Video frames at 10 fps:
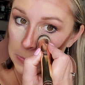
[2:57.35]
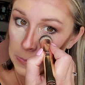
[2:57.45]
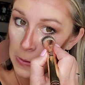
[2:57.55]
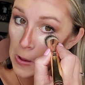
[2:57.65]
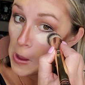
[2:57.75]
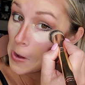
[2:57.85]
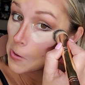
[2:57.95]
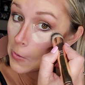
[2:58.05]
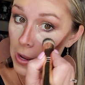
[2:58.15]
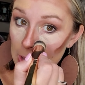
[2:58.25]
So
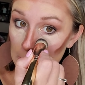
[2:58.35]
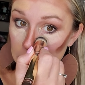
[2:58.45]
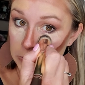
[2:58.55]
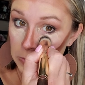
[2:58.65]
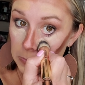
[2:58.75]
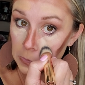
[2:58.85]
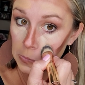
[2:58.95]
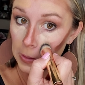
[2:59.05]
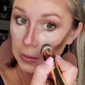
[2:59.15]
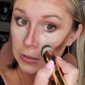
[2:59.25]
under eyes,
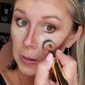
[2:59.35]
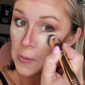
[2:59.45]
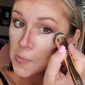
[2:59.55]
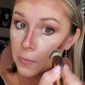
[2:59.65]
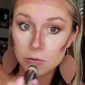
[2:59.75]
drag it down.